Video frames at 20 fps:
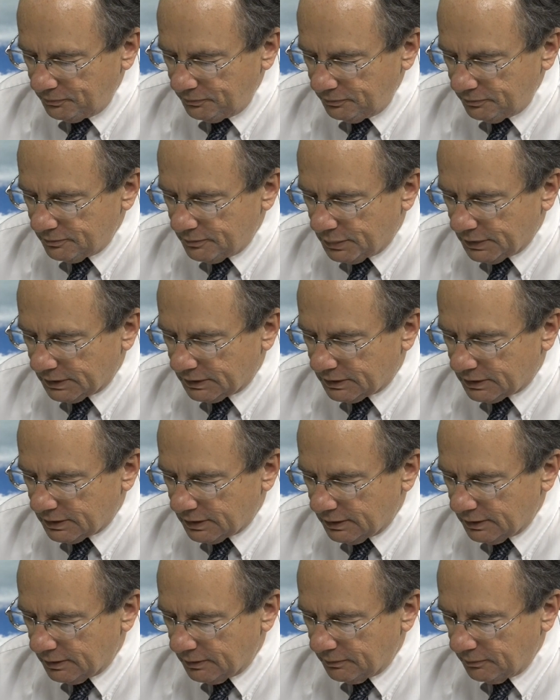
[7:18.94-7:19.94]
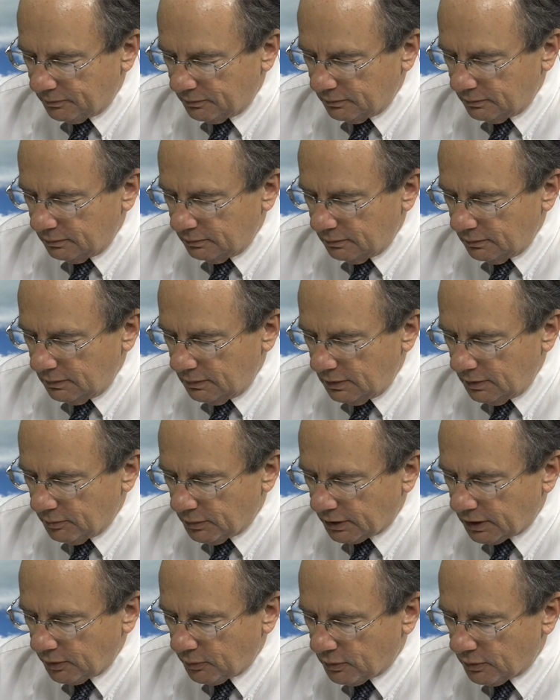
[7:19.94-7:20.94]
But
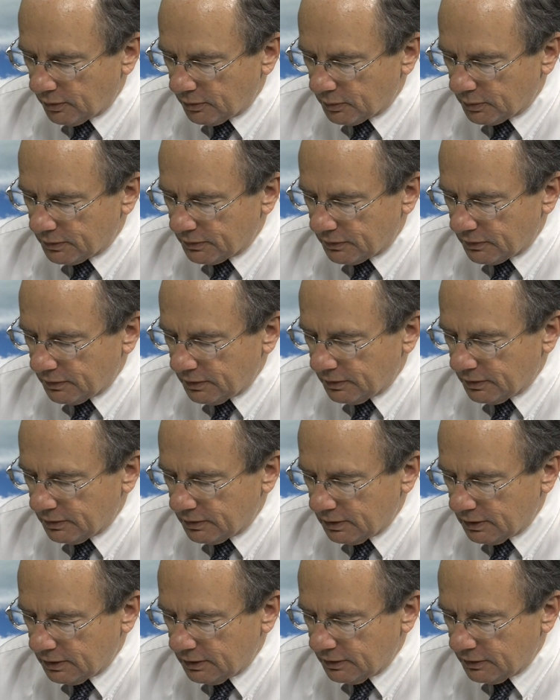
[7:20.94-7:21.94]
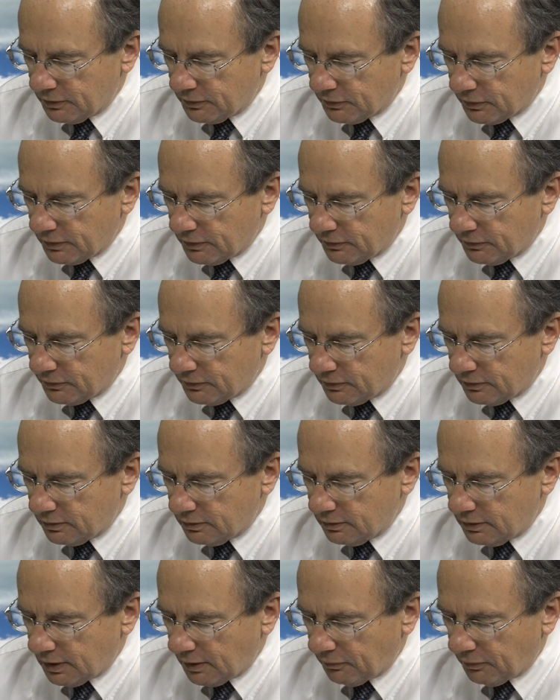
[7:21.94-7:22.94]
Mickey Ward is
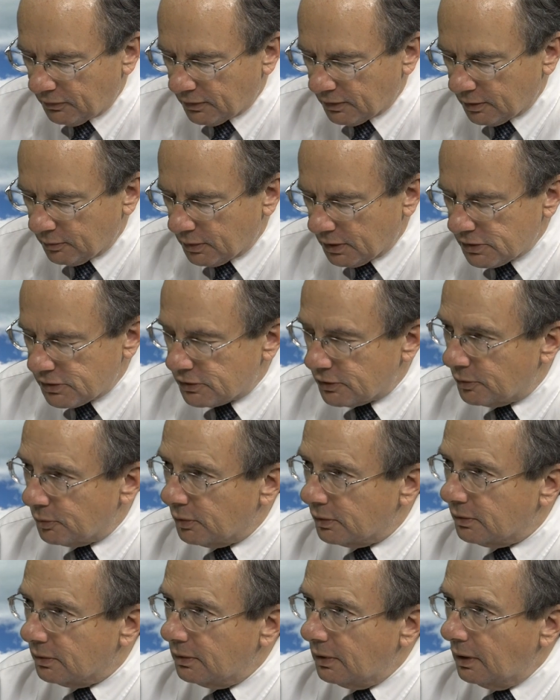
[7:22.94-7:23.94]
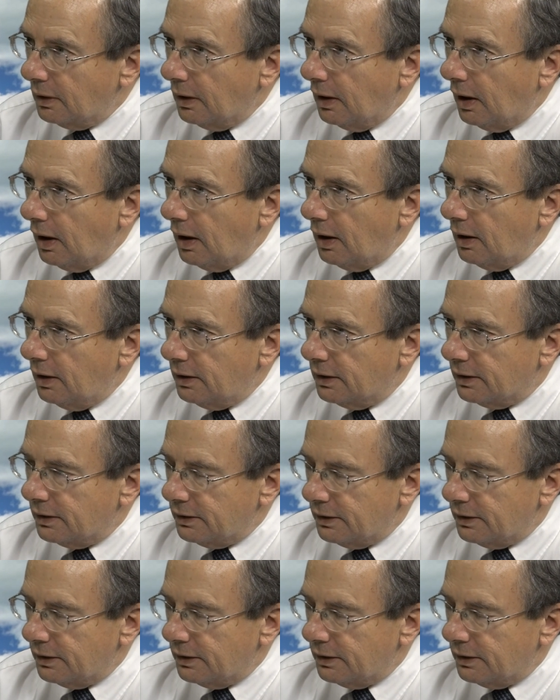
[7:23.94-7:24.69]
definitely mentionable, and